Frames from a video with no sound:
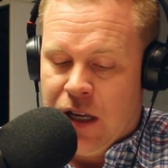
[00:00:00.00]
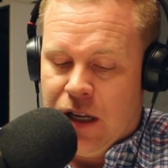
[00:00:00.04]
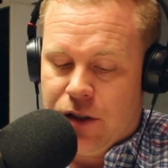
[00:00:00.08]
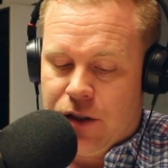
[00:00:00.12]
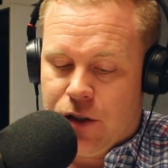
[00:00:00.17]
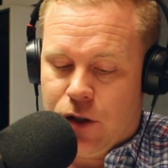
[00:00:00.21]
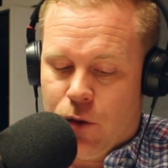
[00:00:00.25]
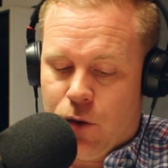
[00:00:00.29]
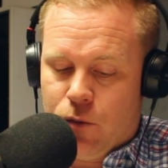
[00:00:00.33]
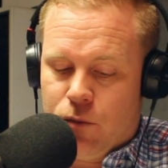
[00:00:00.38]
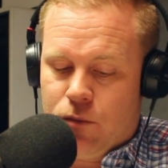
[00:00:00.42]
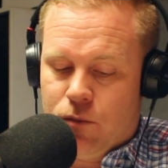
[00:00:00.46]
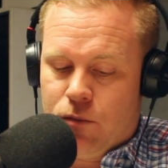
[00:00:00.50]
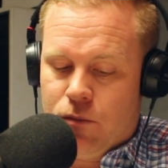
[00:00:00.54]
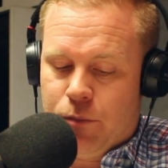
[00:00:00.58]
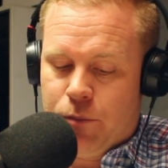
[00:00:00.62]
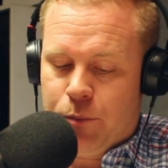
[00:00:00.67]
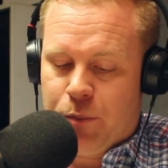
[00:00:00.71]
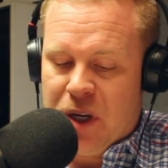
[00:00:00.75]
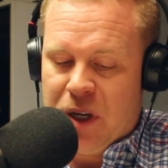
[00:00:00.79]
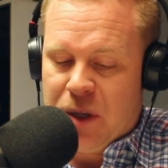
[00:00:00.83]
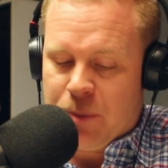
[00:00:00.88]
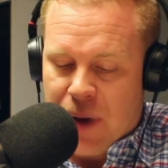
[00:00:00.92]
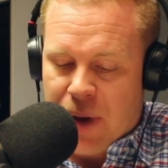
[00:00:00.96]
So
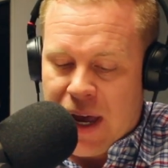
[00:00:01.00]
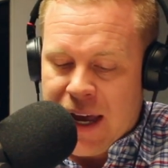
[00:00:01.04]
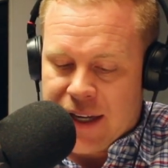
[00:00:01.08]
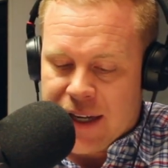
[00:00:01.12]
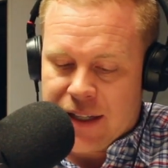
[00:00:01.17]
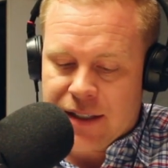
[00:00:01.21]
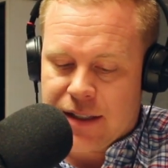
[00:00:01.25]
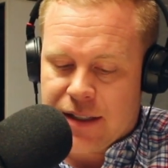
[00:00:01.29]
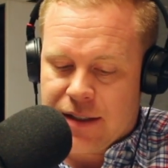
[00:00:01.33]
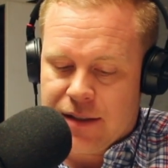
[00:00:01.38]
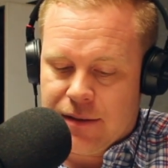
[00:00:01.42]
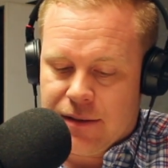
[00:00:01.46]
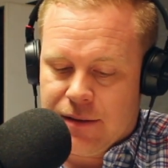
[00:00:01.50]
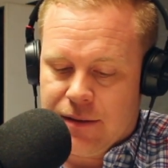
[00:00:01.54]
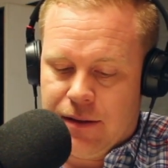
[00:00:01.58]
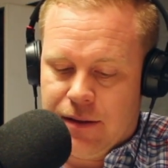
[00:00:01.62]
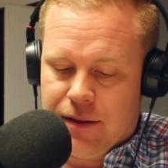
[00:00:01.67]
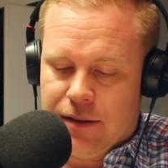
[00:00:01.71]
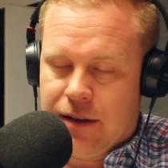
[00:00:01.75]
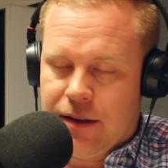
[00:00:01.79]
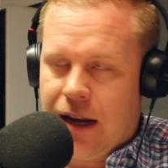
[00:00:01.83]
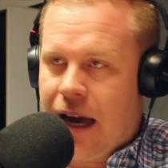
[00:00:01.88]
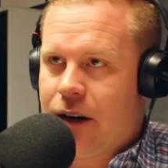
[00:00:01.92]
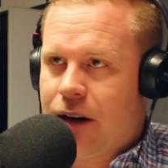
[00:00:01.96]
big banks
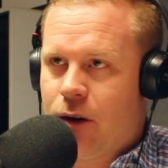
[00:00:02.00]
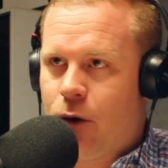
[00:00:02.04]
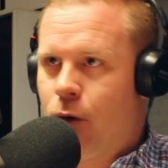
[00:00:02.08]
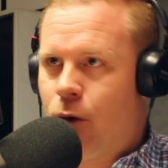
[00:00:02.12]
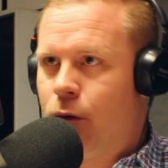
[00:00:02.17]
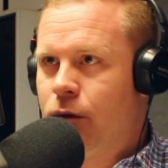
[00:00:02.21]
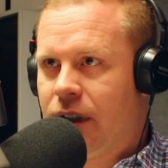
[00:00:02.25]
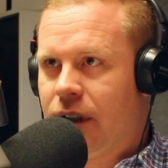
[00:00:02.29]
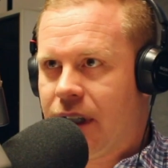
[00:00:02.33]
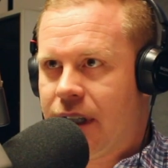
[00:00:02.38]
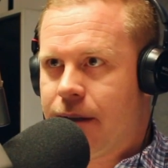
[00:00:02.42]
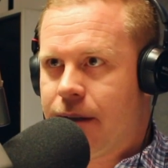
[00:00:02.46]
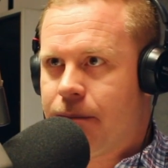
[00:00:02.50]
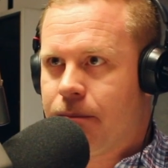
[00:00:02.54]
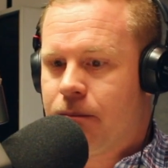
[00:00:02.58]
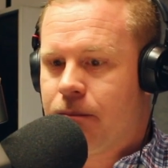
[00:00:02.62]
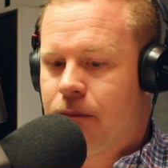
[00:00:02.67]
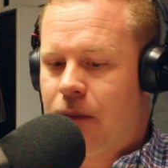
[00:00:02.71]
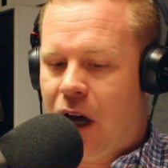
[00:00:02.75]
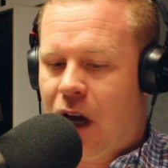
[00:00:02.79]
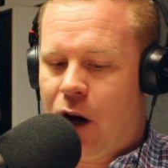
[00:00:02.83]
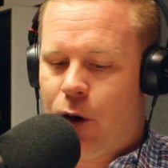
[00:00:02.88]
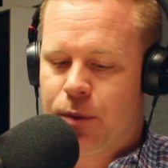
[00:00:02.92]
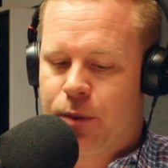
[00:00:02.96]
could not only
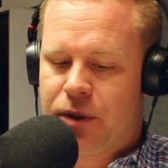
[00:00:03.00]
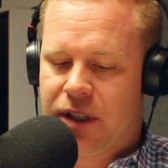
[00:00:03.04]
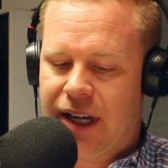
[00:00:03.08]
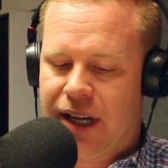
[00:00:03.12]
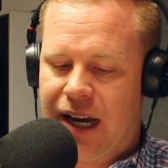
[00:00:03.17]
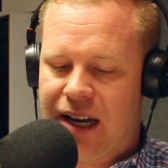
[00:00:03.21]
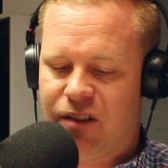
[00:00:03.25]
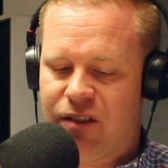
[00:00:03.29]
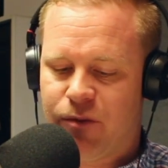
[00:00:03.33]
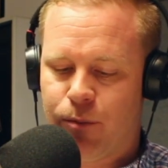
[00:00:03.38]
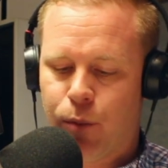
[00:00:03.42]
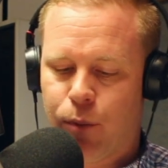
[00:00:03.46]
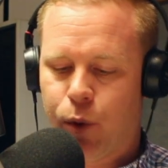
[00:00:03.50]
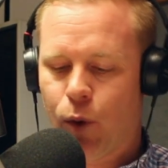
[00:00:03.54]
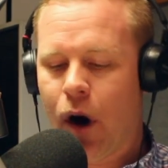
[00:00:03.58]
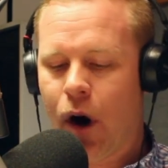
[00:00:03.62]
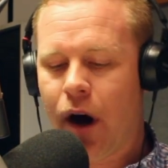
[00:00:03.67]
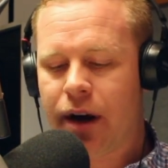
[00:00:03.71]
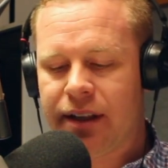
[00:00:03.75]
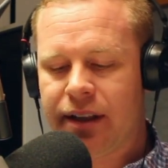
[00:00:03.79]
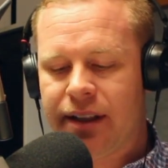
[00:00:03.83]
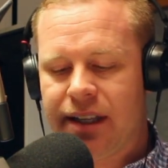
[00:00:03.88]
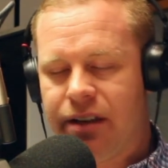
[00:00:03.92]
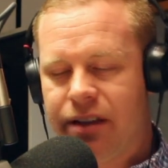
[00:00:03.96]
help to kind of
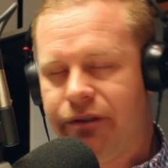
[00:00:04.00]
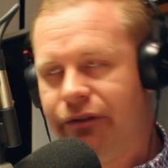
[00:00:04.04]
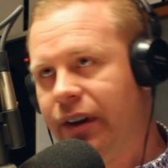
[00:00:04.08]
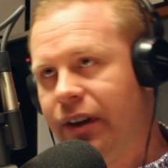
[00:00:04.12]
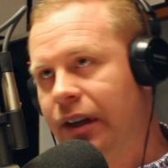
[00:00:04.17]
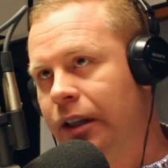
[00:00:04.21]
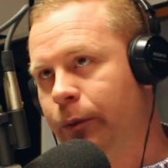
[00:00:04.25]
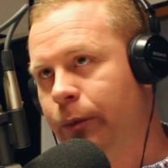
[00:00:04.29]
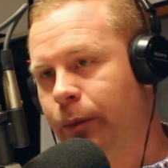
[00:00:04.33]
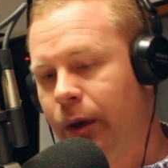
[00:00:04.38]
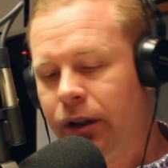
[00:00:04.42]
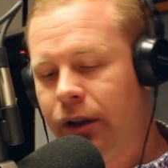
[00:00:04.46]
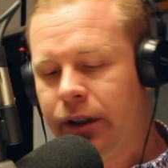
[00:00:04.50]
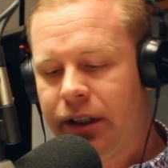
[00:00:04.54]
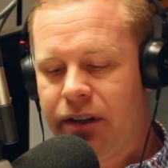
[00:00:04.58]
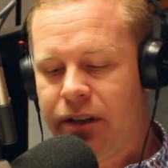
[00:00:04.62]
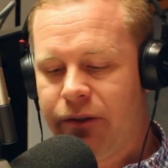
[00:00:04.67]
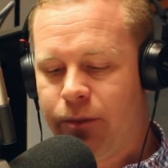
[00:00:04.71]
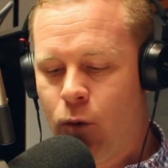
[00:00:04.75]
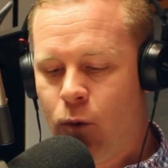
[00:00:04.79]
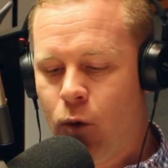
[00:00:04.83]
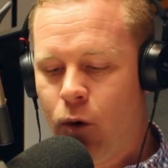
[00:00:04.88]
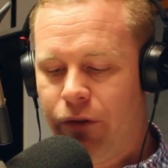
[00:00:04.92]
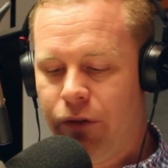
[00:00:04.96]
broaden the availability
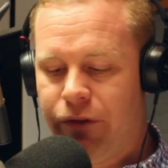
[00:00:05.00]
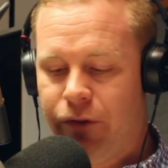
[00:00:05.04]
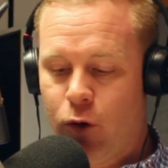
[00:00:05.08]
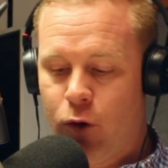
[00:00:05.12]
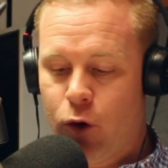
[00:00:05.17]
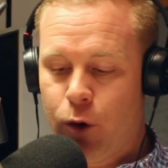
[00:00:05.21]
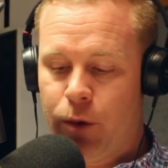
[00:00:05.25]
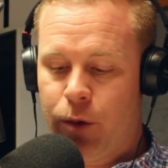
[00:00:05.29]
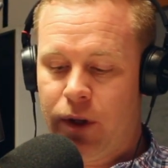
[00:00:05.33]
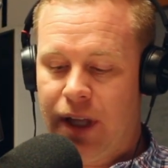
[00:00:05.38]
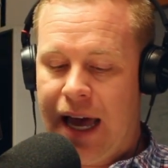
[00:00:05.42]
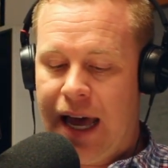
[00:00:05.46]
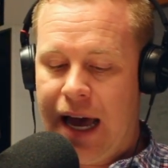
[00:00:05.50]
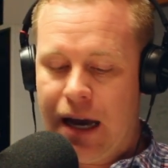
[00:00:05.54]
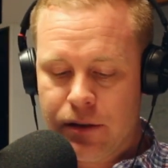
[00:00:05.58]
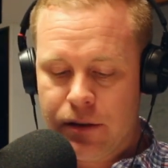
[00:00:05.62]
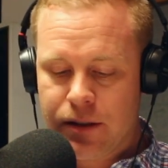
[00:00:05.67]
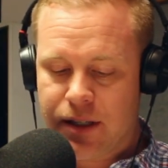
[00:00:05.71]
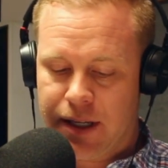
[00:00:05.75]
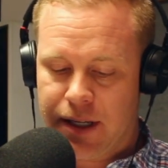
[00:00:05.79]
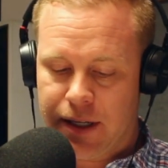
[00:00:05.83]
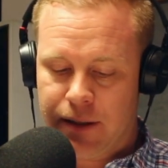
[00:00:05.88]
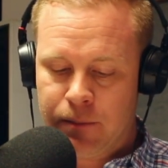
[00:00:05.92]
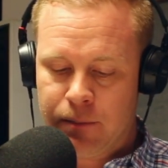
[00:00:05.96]
of more affordable
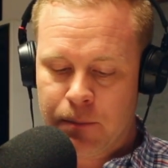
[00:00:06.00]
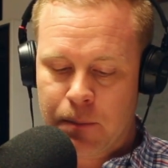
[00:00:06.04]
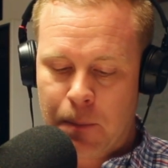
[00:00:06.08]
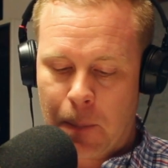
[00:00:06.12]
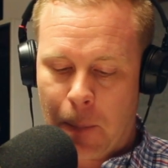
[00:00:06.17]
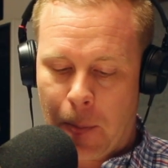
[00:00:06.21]
housing,